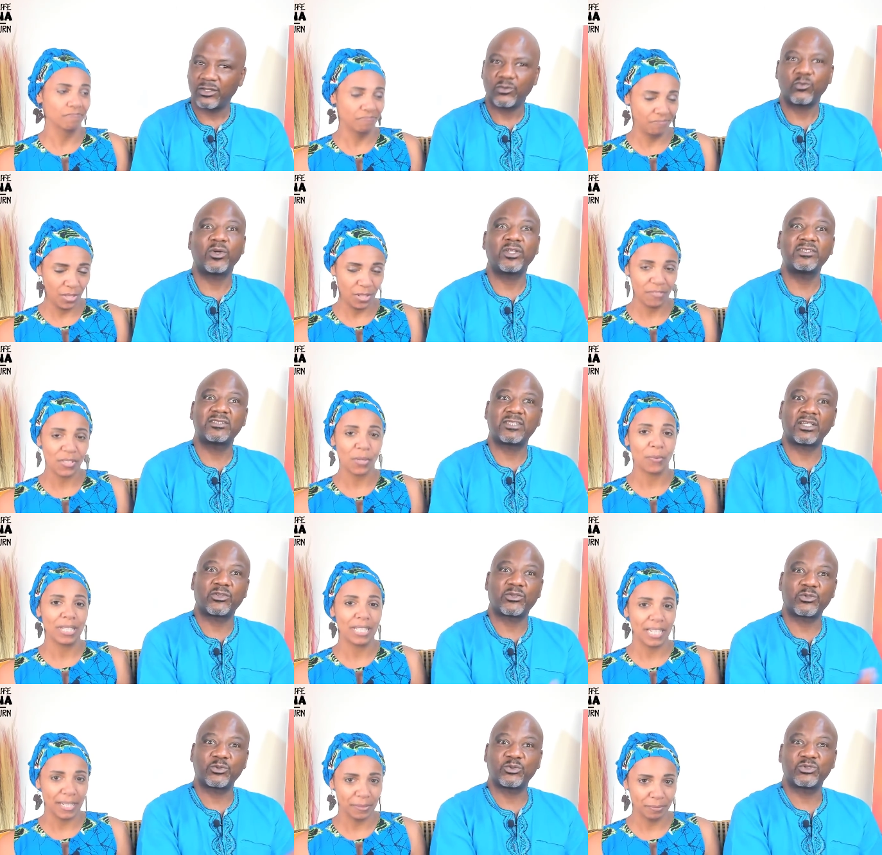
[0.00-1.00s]
Speaker 1: Wednesday,
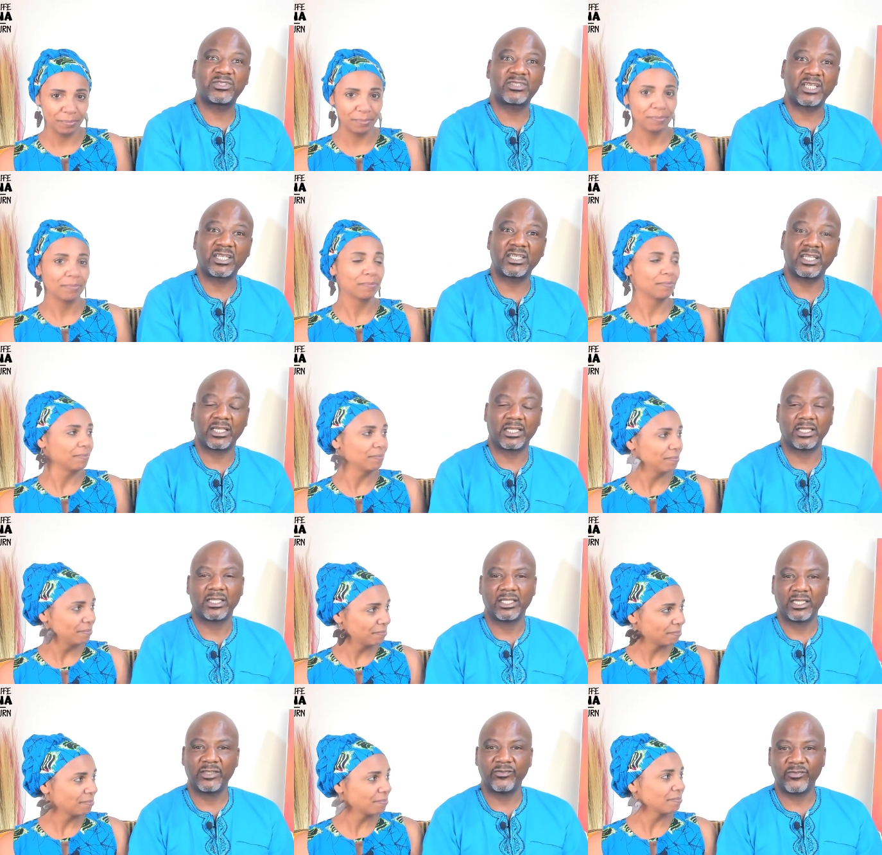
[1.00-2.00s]
through Sunday
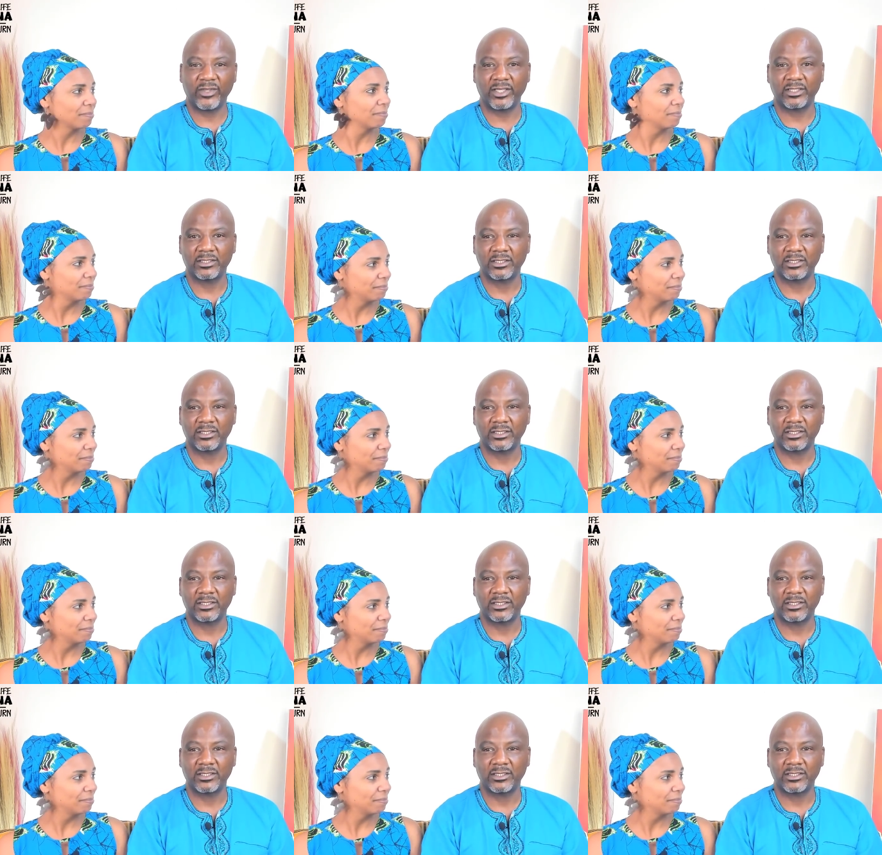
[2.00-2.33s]
event.